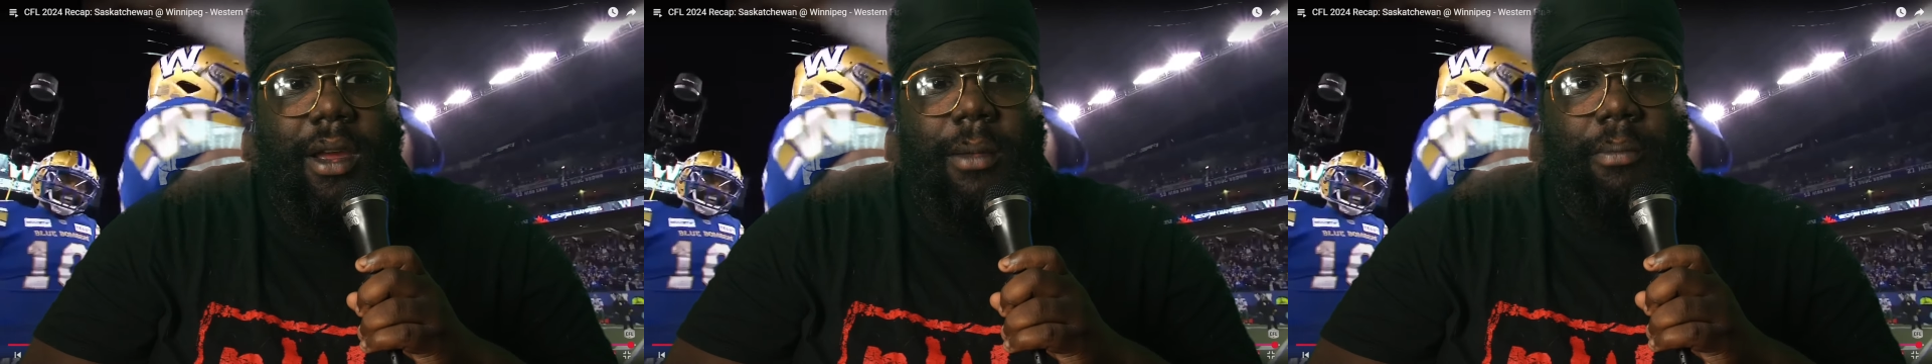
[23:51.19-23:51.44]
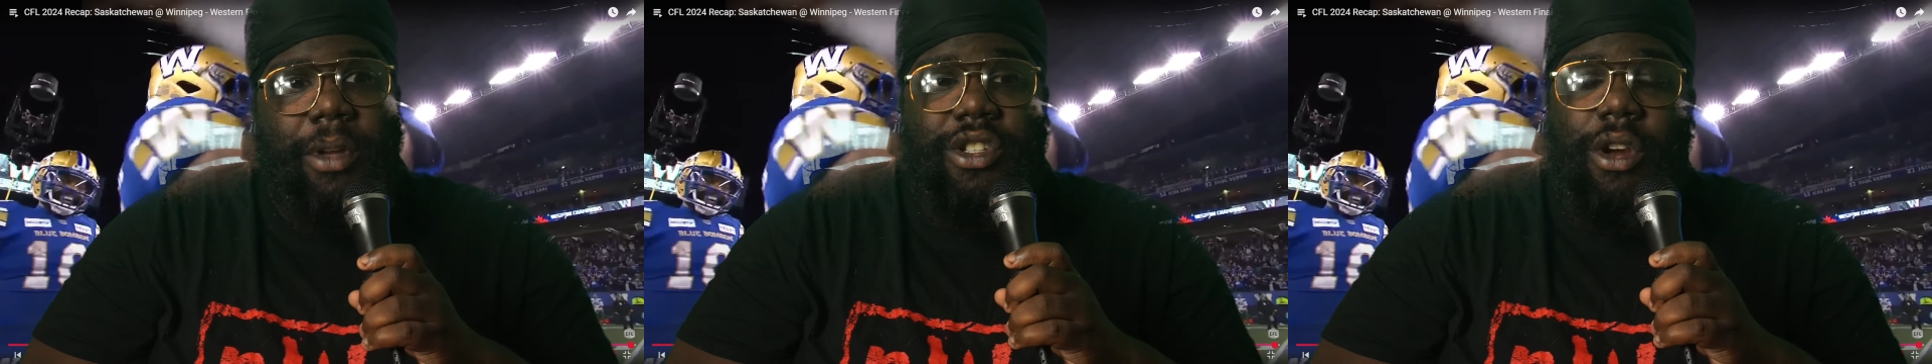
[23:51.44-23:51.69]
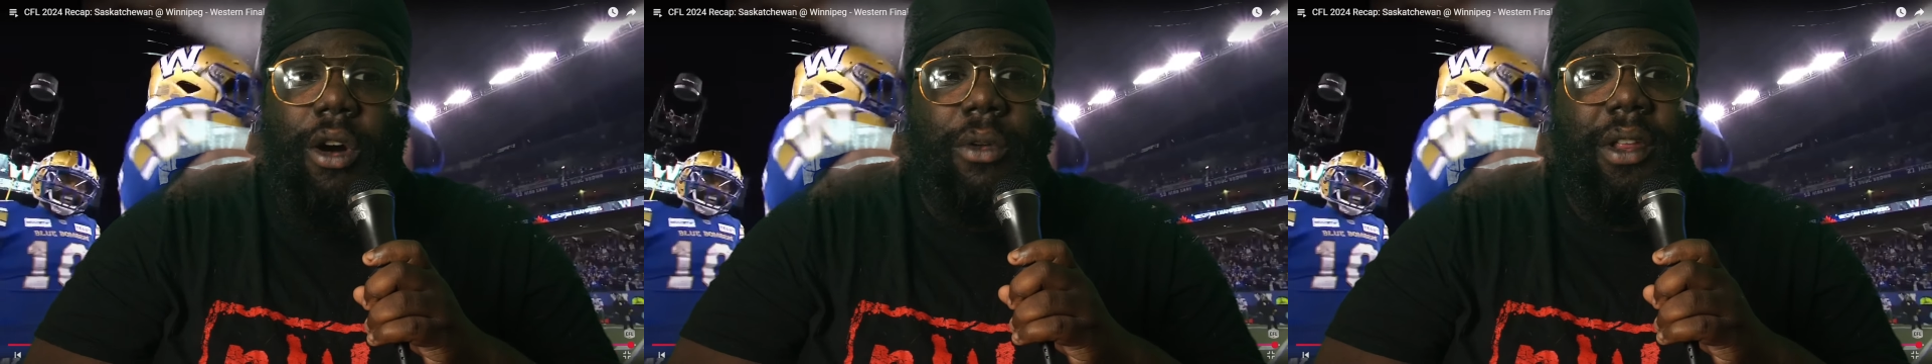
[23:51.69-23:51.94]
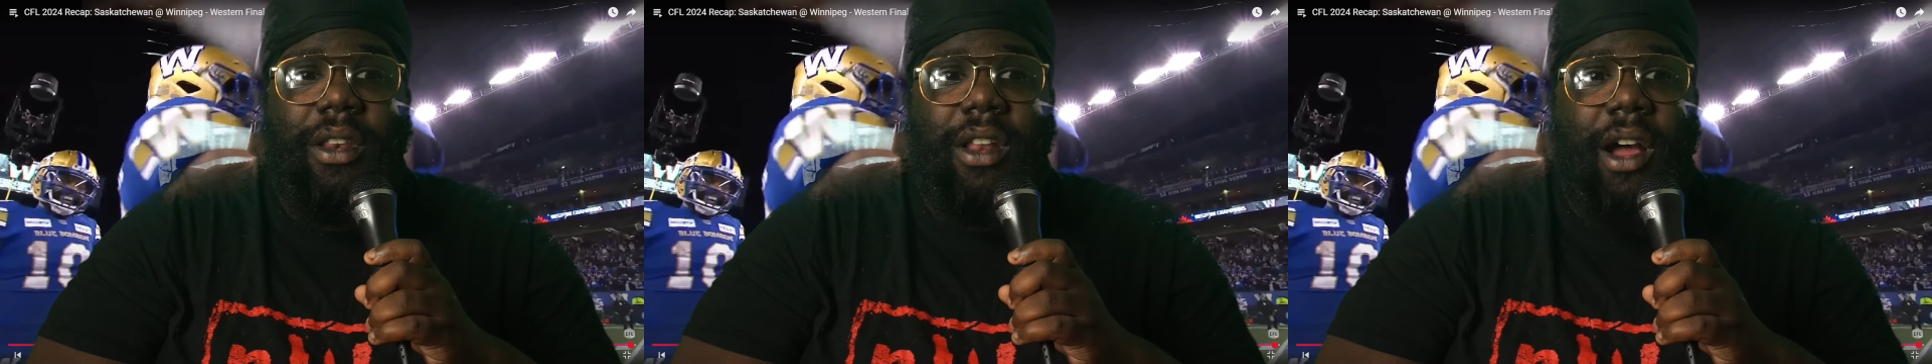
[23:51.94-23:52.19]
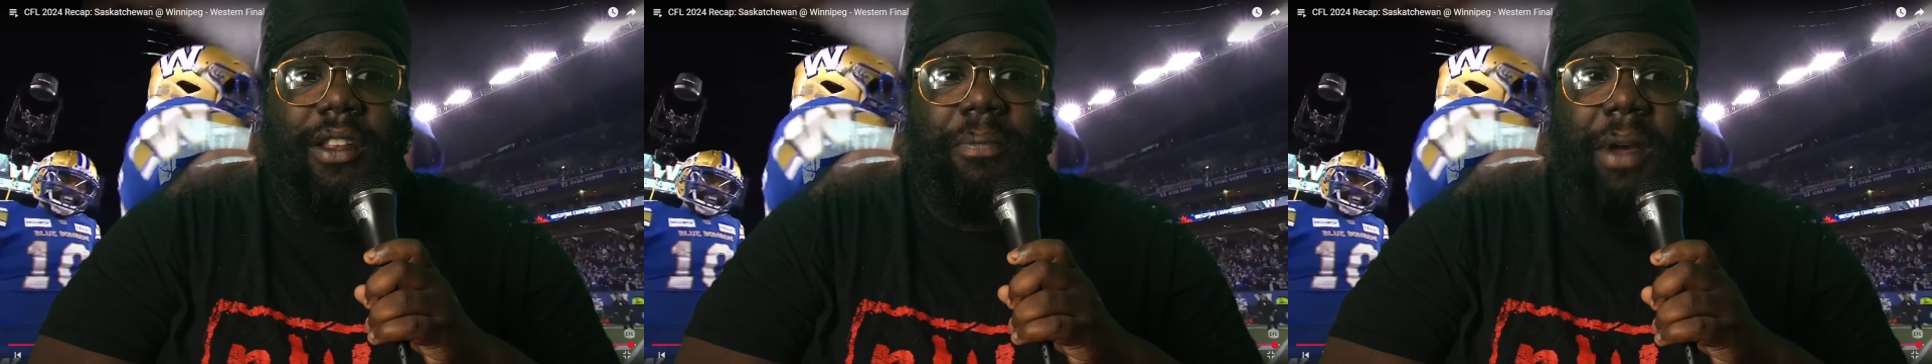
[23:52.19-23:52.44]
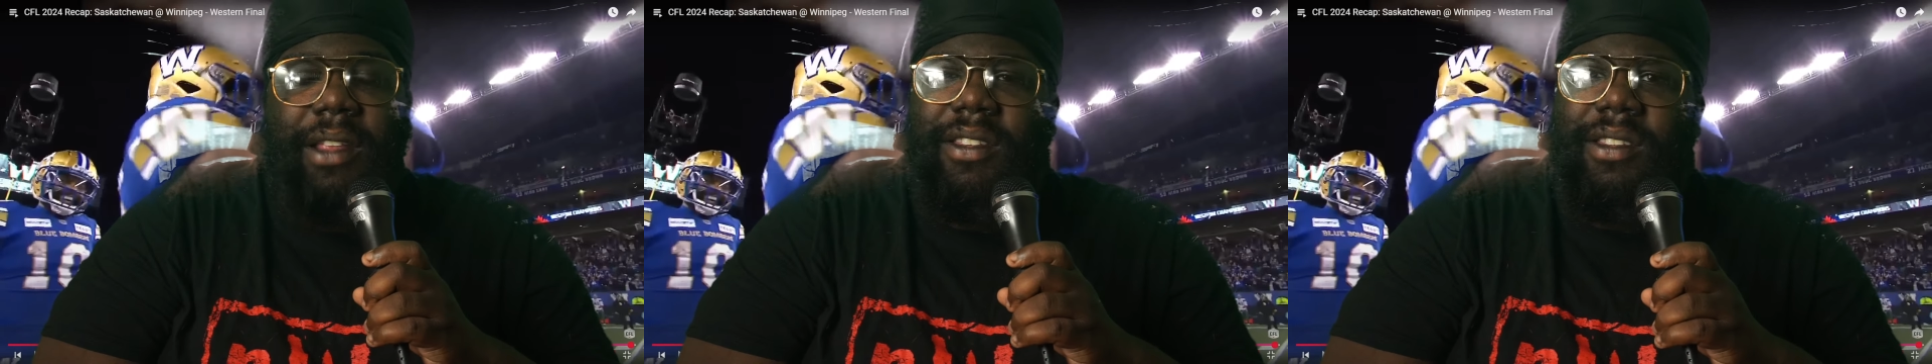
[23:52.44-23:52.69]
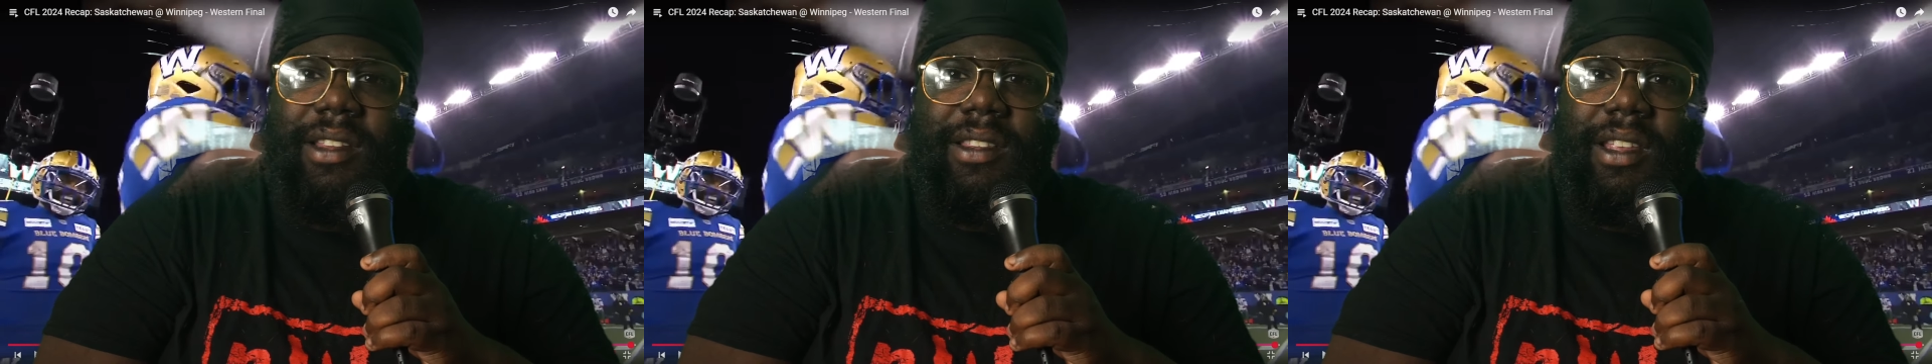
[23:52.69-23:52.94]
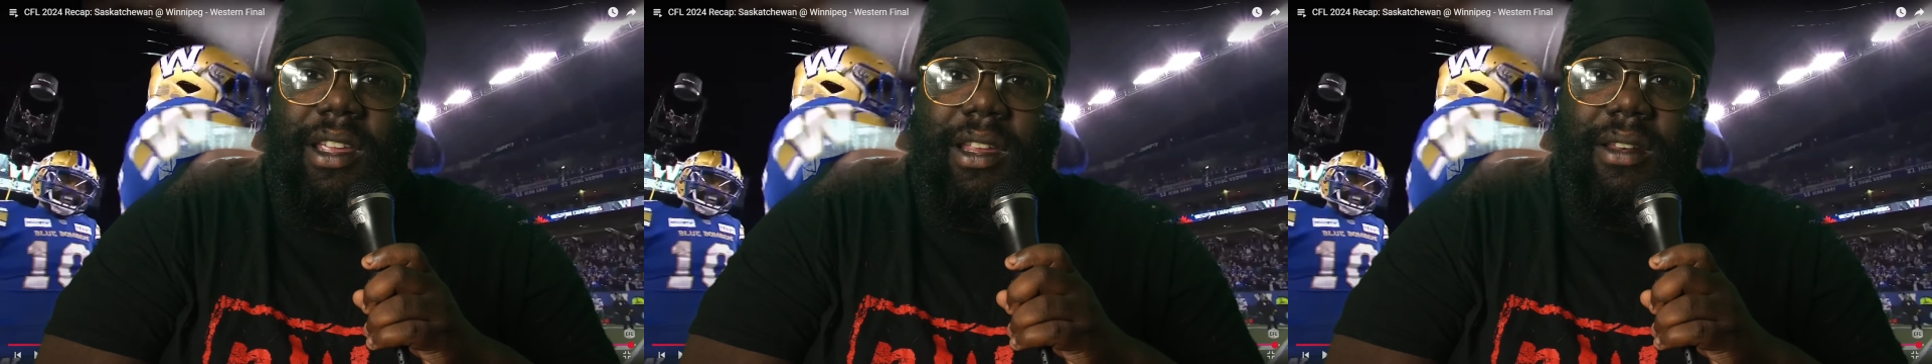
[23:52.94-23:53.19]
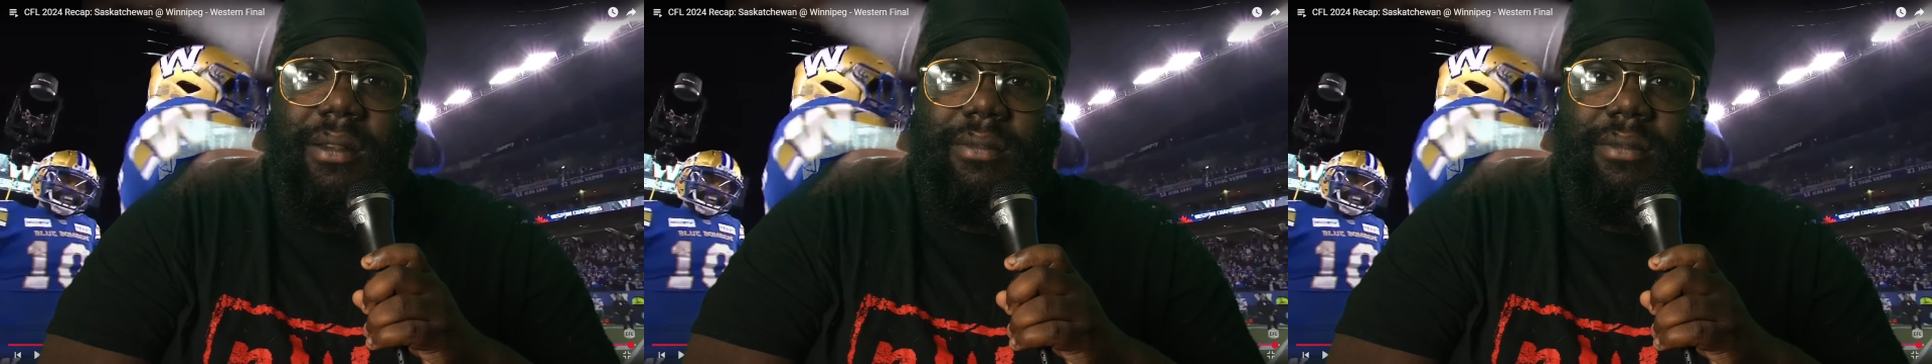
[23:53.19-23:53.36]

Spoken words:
But you only lost by 16.